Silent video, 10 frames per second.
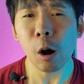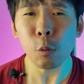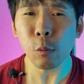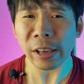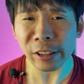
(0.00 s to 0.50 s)

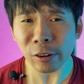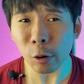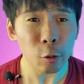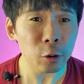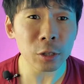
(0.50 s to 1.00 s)
whether
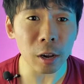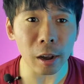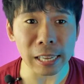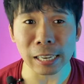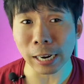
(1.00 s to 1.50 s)
or
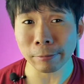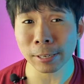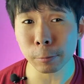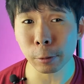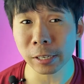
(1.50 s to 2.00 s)
not a
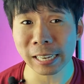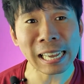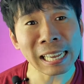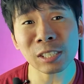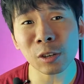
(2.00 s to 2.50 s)
Japanese person
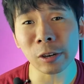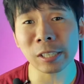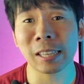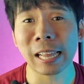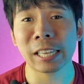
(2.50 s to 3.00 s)
is going
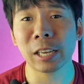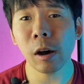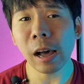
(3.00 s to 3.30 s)
to like you